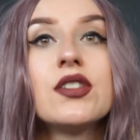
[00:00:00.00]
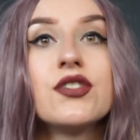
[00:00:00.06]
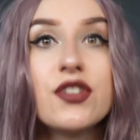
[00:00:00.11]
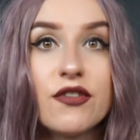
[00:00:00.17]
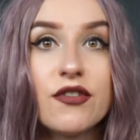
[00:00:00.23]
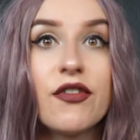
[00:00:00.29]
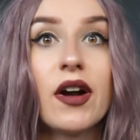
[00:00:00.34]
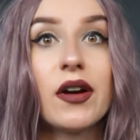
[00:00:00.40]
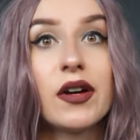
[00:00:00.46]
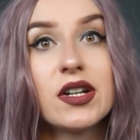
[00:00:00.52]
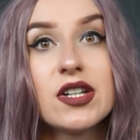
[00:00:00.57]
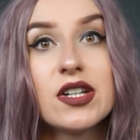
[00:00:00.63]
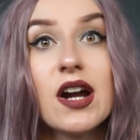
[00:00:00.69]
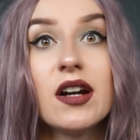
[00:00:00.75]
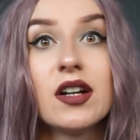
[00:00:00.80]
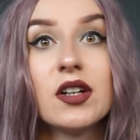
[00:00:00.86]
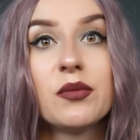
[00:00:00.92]
the very
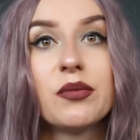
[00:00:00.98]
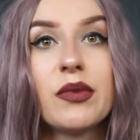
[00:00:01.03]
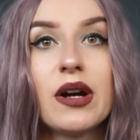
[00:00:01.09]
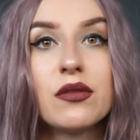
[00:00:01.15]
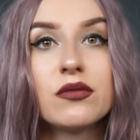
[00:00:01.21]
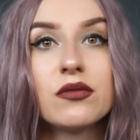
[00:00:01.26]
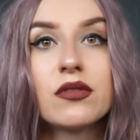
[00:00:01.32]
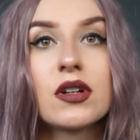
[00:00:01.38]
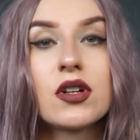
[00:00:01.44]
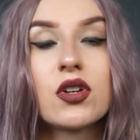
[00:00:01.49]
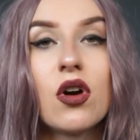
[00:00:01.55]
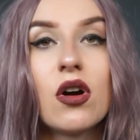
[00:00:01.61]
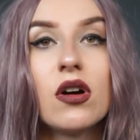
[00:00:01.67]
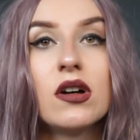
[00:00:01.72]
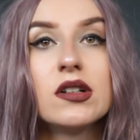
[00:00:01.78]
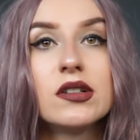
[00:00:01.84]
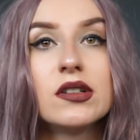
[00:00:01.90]
dark brown
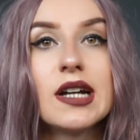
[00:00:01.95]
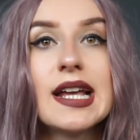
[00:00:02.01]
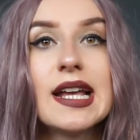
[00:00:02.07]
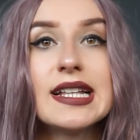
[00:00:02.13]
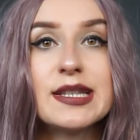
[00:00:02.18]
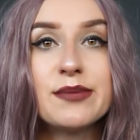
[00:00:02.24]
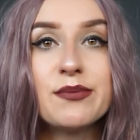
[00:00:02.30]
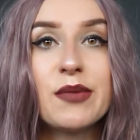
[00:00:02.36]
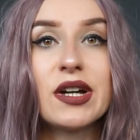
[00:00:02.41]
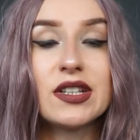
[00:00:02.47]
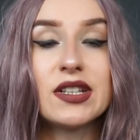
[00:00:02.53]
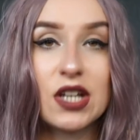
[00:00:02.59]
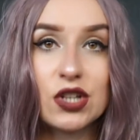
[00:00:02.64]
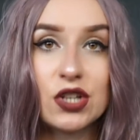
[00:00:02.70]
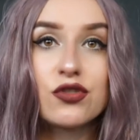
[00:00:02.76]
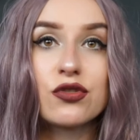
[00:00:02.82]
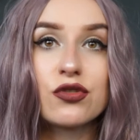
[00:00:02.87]
color it's my
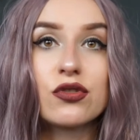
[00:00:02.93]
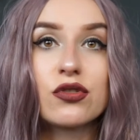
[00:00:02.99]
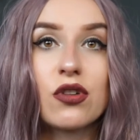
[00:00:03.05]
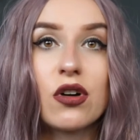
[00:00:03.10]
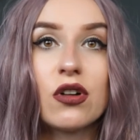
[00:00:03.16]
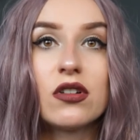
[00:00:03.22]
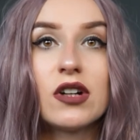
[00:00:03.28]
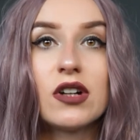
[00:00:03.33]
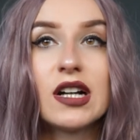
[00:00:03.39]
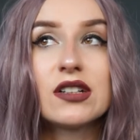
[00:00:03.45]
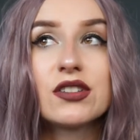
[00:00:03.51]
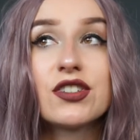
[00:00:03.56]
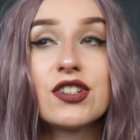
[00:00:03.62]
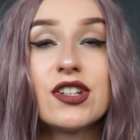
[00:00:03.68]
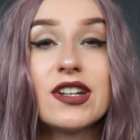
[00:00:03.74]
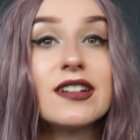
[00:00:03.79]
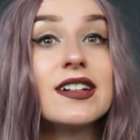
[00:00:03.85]
natural color
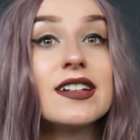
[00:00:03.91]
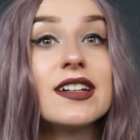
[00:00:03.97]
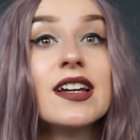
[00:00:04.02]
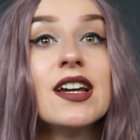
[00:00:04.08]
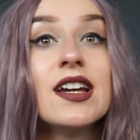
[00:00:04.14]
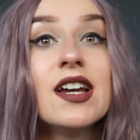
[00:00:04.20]
actually and I